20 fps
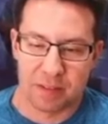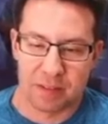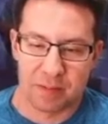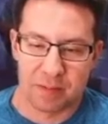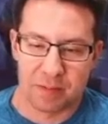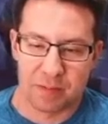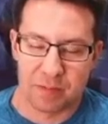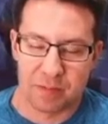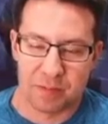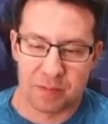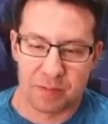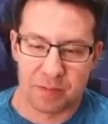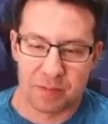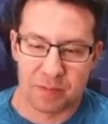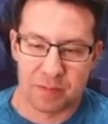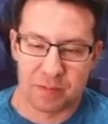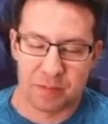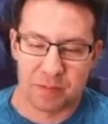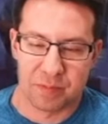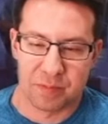
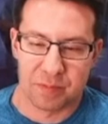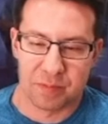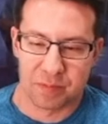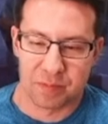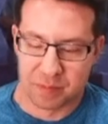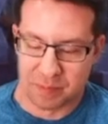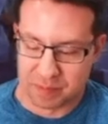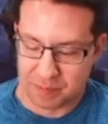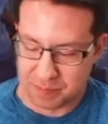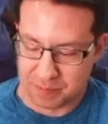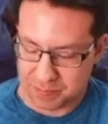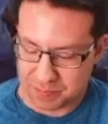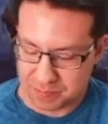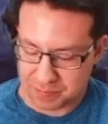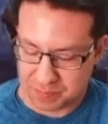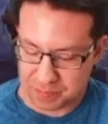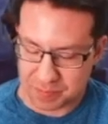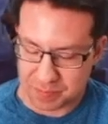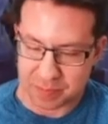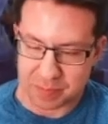
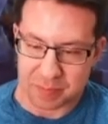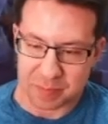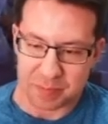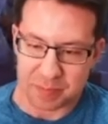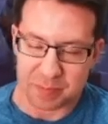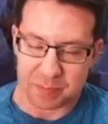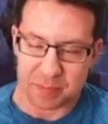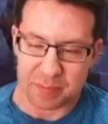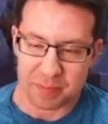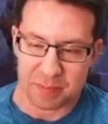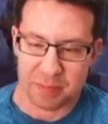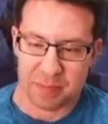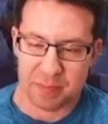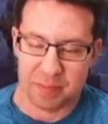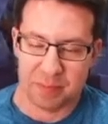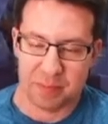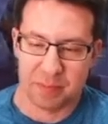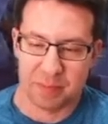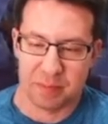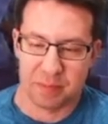
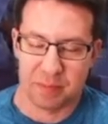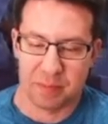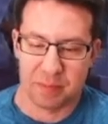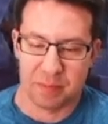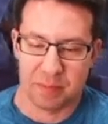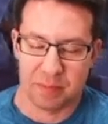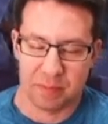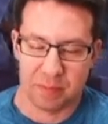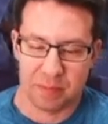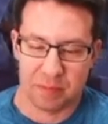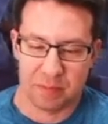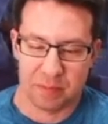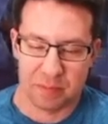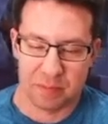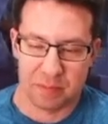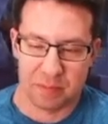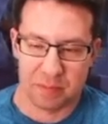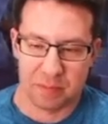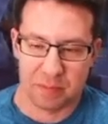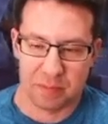
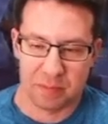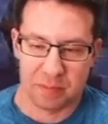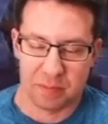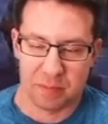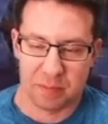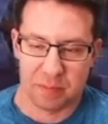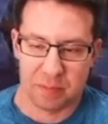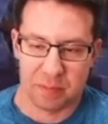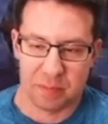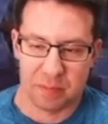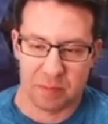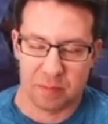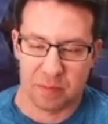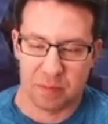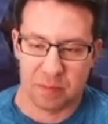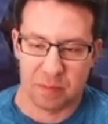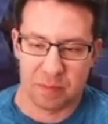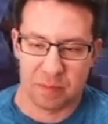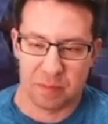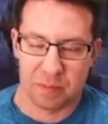
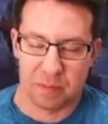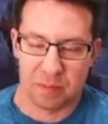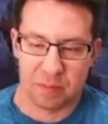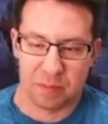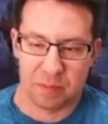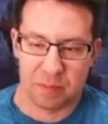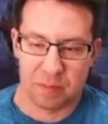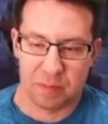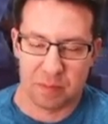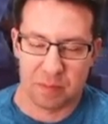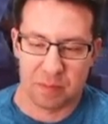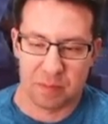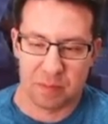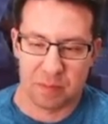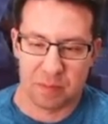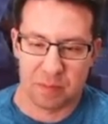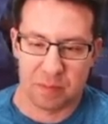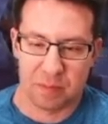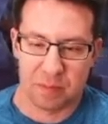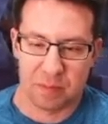(not speaking)